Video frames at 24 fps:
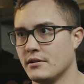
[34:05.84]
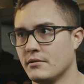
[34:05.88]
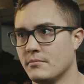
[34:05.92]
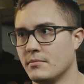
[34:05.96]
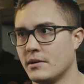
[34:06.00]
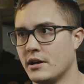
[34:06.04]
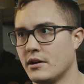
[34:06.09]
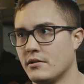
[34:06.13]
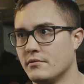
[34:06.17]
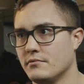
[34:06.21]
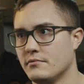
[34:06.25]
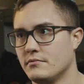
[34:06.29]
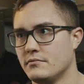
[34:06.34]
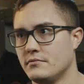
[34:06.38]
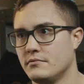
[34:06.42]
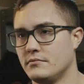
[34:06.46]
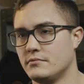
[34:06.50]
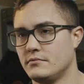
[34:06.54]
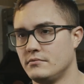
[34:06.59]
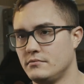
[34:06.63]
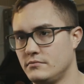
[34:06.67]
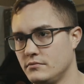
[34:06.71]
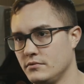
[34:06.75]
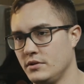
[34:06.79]
about
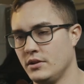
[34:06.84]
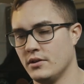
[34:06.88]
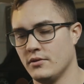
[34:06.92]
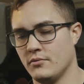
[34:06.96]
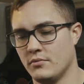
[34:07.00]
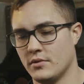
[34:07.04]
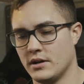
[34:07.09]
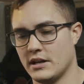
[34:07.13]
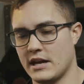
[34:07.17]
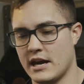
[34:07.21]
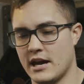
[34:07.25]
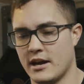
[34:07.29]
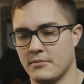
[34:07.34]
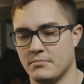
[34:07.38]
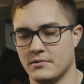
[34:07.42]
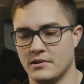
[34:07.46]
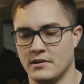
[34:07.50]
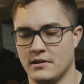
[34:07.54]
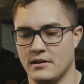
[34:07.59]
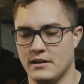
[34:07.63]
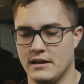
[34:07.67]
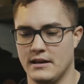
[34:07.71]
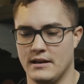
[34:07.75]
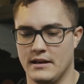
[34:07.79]
what
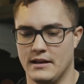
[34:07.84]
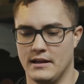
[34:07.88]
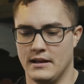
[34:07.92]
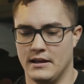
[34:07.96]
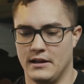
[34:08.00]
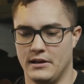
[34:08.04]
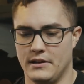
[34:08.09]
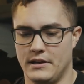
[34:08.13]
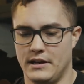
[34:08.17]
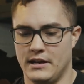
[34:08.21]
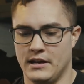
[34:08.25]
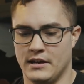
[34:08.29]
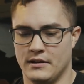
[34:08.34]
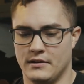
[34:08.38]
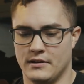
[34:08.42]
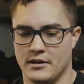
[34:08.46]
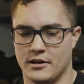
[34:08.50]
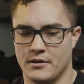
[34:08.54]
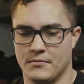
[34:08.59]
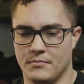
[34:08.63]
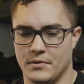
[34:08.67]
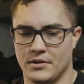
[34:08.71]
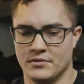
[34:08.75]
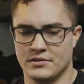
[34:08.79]
happened, and
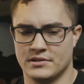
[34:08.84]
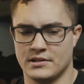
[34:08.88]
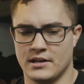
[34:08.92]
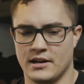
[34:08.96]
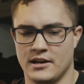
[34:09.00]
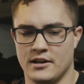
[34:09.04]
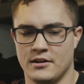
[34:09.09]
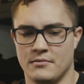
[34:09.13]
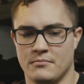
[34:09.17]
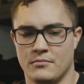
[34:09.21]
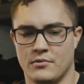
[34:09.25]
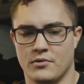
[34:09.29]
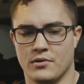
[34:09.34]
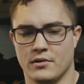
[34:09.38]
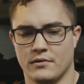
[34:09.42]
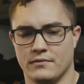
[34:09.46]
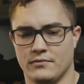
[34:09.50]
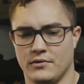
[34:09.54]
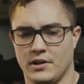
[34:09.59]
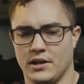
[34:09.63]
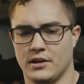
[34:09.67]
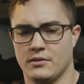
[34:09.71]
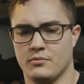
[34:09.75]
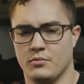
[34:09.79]
it was kind of more
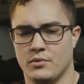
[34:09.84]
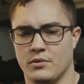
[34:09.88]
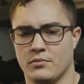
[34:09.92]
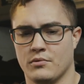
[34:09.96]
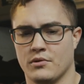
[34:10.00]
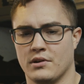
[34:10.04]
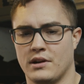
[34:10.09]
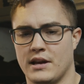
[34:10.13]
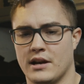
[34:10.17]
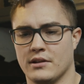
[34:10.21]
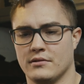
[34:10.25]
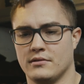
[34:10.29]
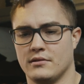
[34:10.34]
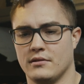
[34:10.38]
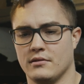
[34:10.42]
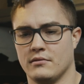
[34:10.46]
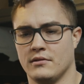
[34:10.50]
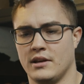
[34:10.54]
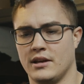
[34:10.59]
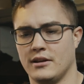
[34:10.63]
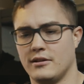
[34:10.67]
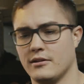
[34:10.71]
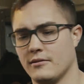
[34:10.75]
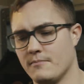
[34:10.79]
of like we weren't out
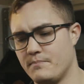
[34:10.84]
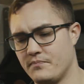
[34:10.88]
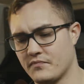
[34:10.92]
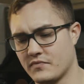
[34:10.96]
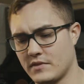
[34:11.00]
like.